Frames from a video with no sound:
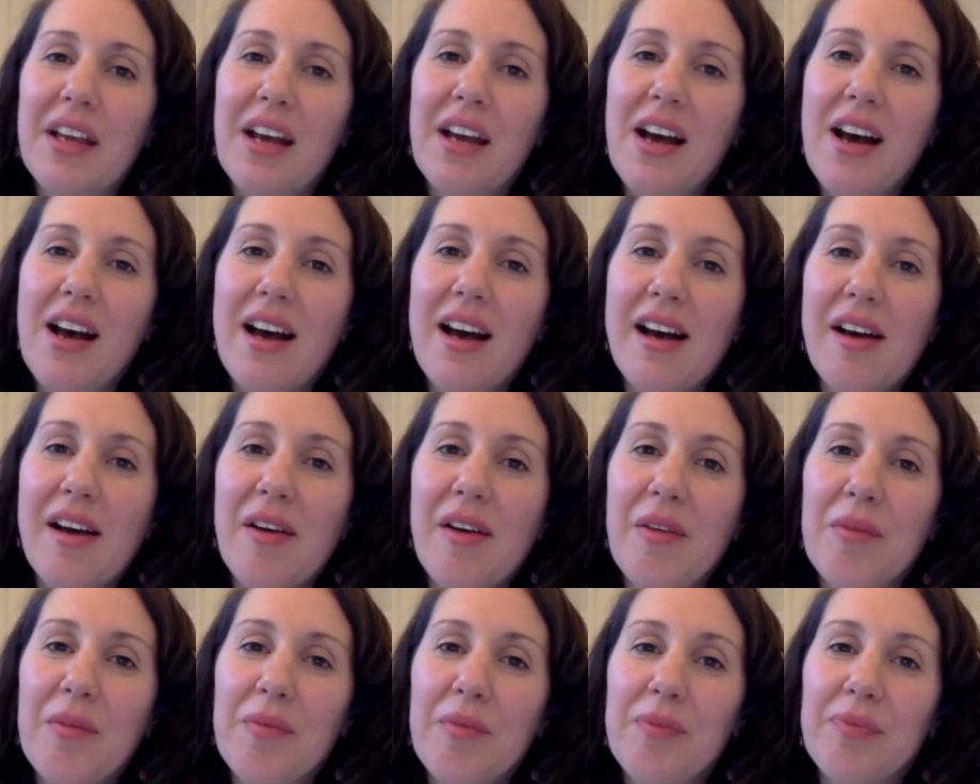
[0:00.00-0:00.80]

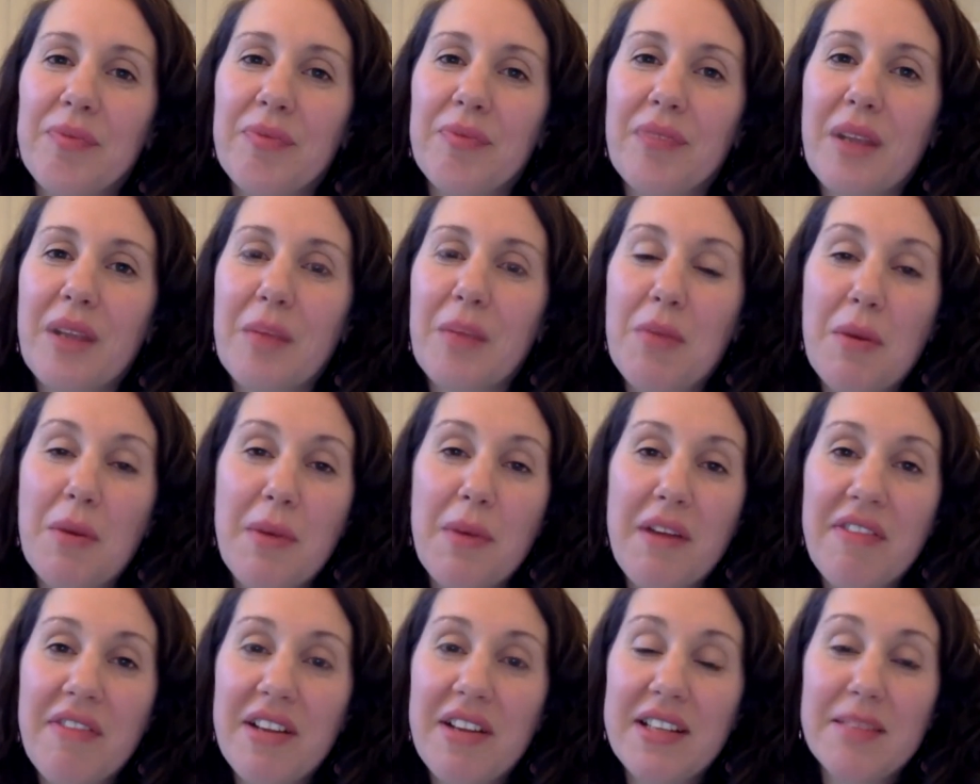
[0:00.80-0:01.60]
But
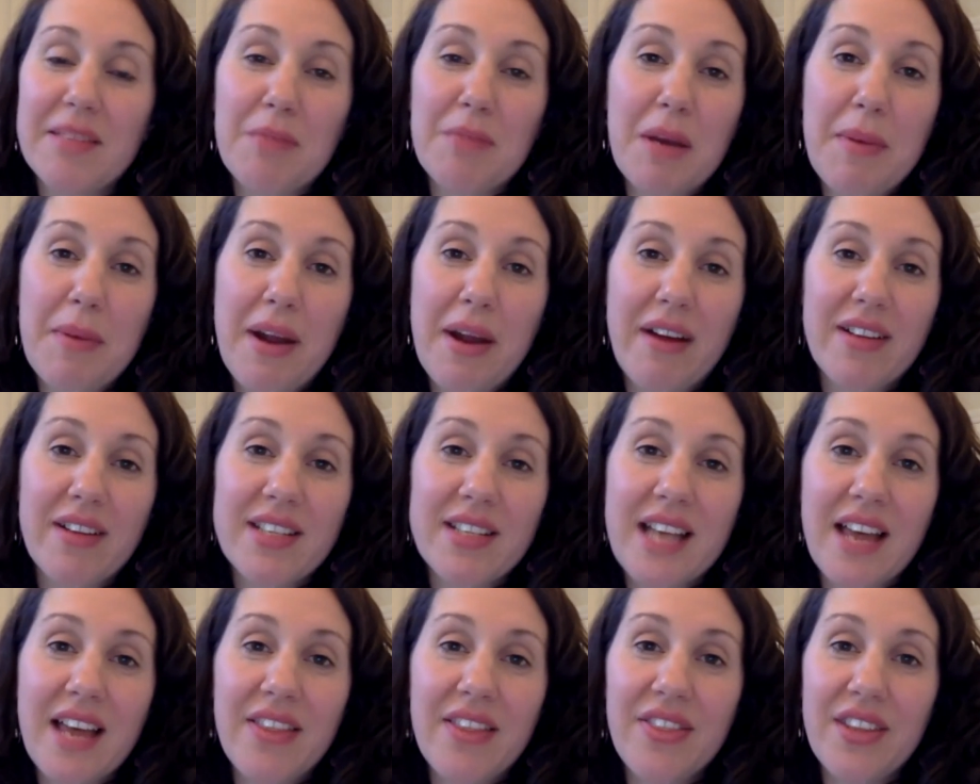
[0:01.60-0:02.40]
my parents
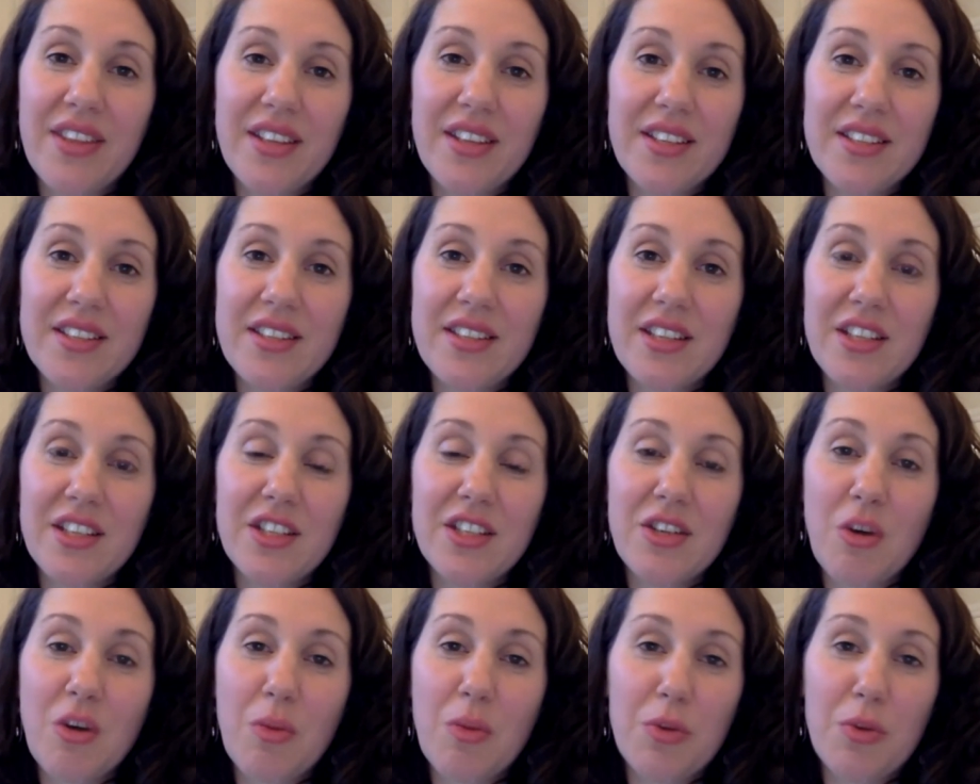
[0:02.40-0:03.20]
had this
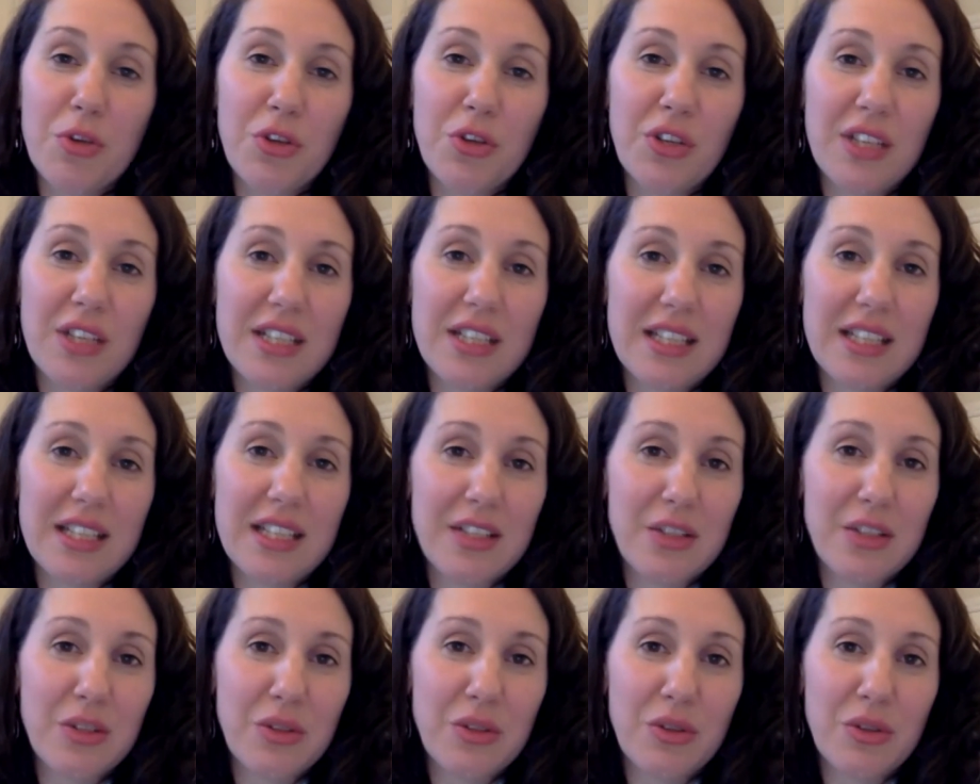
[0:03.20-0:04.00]
opportunity
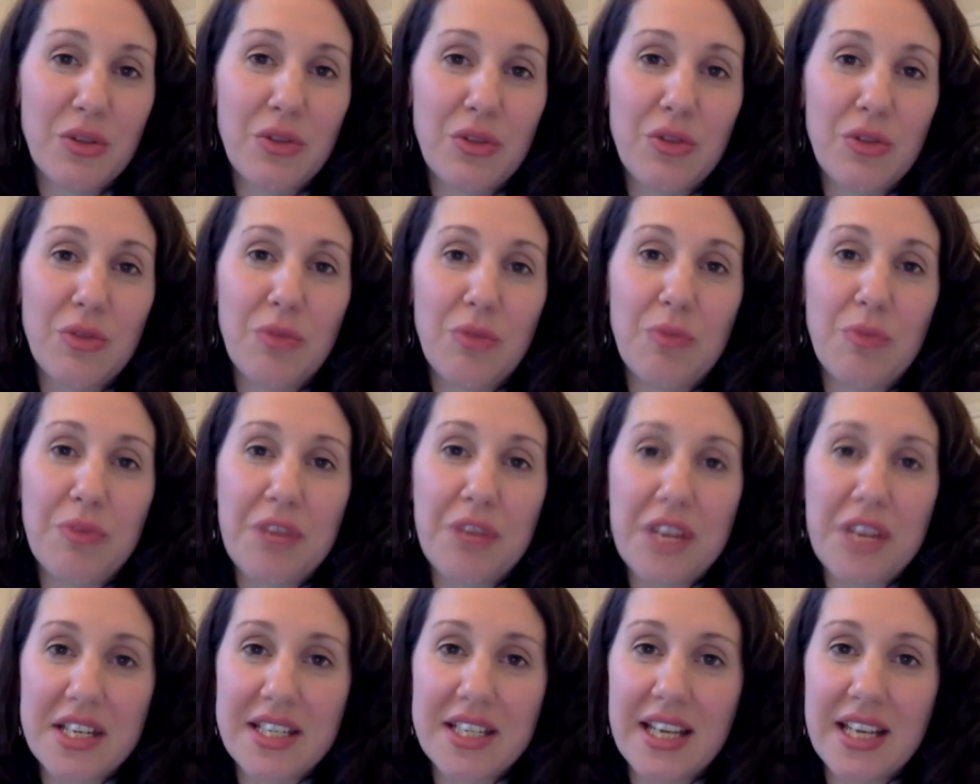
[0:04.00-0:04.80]
to
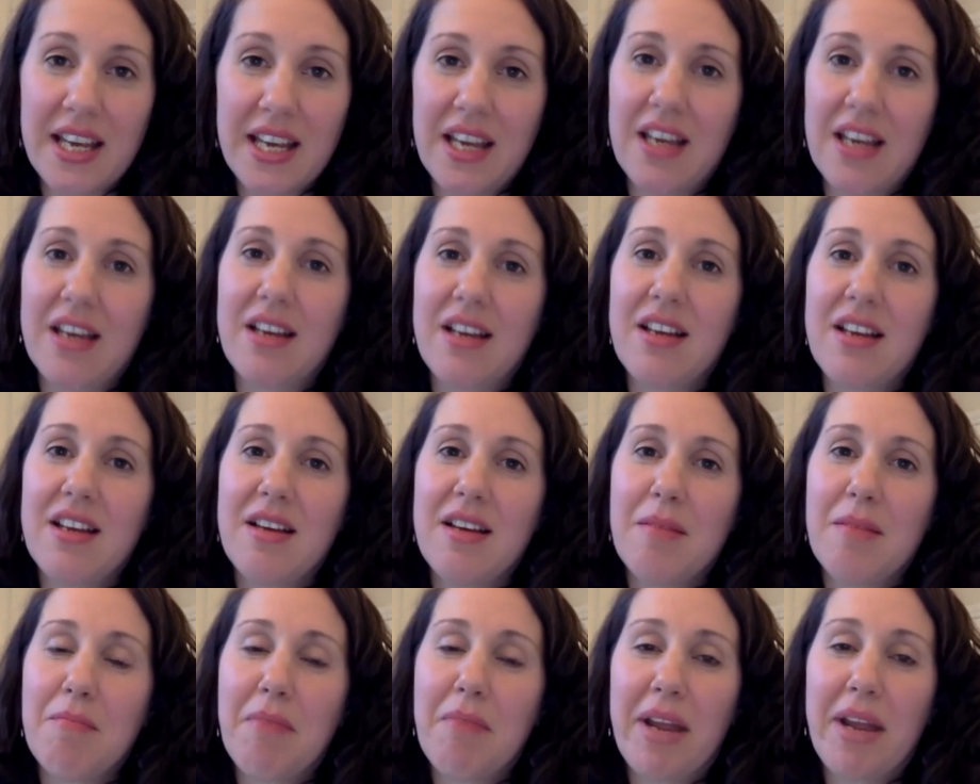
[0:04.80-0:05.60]
bring us here
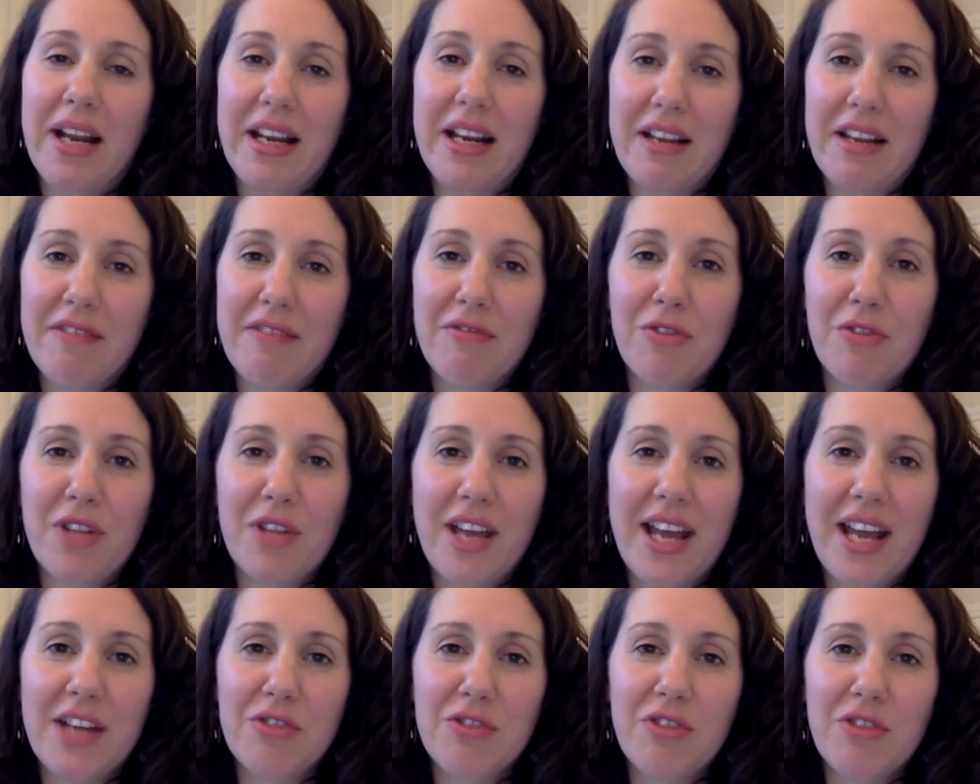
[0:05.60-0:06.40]
mainly for
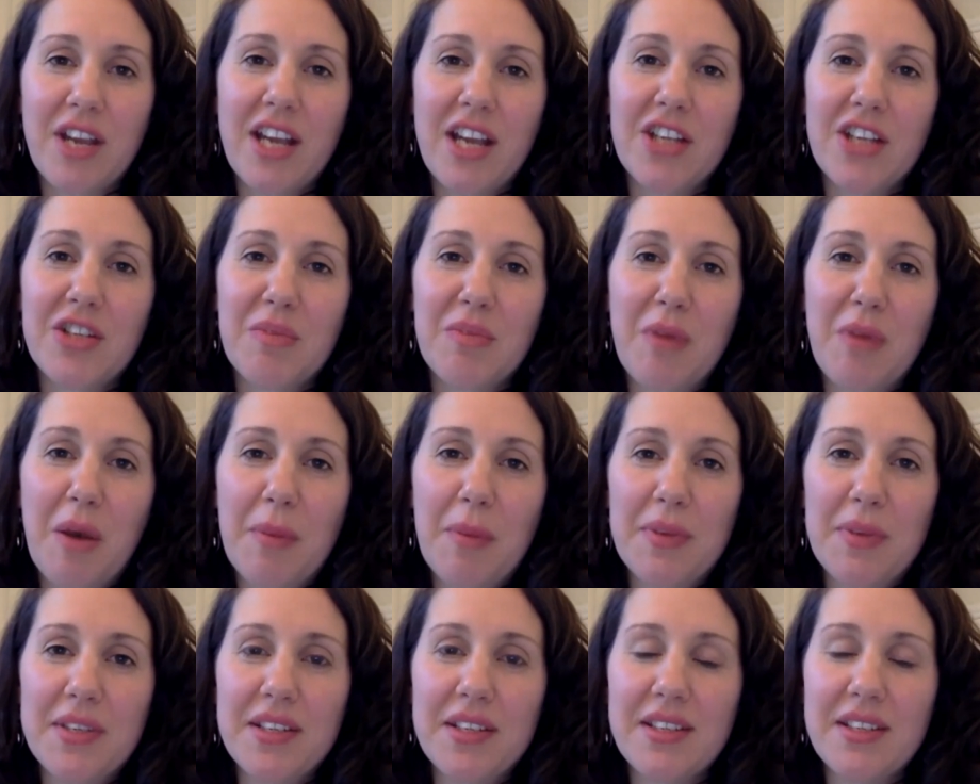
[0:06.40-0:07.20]
like education
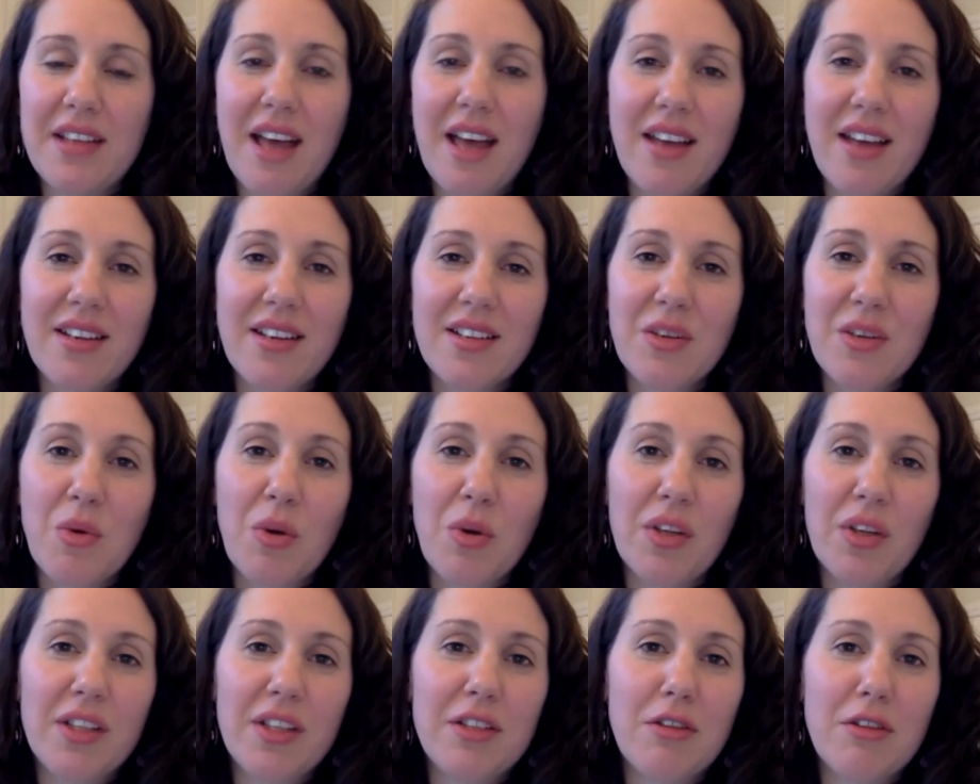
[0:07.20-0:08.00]
purposes and
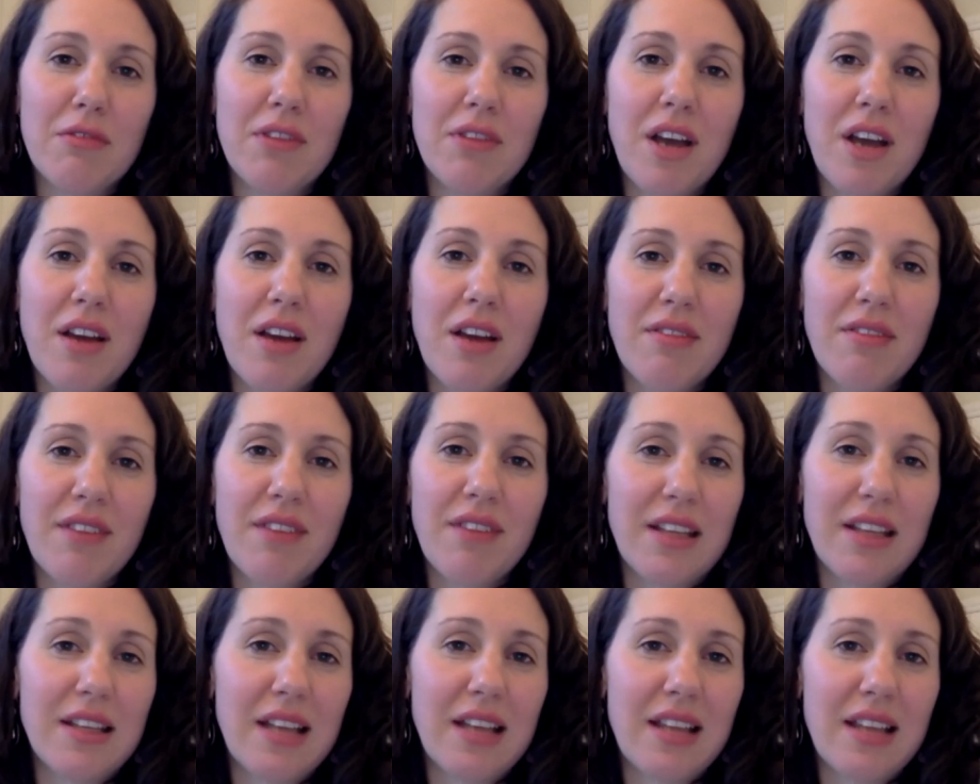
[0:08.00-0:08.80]
quality of life,
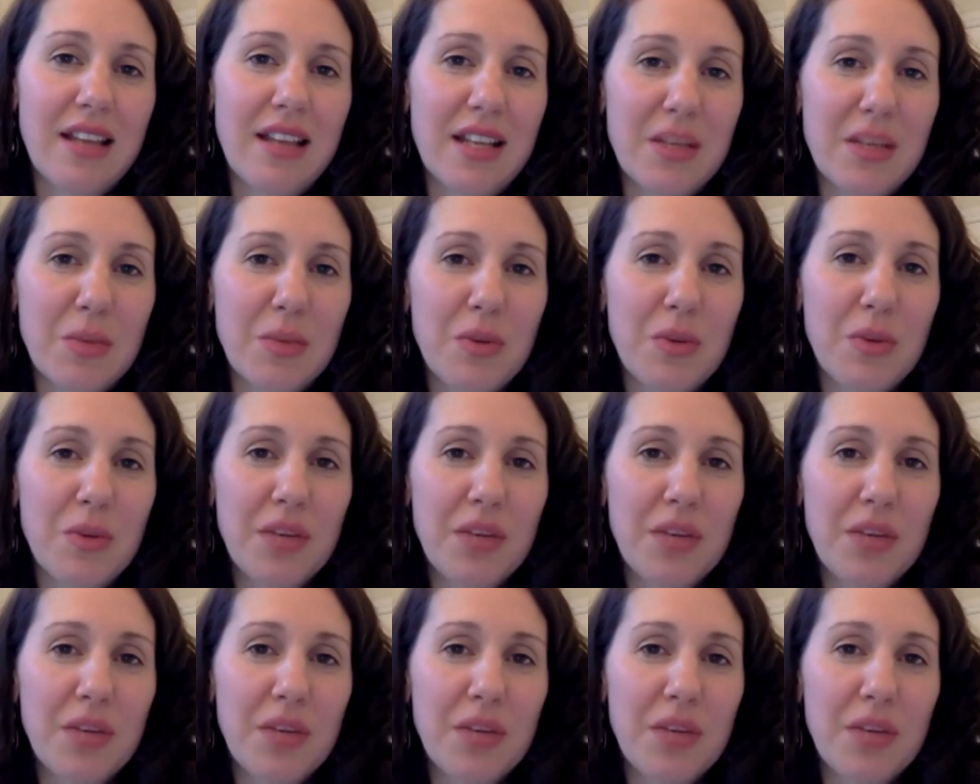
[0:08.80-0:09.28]
and that's what they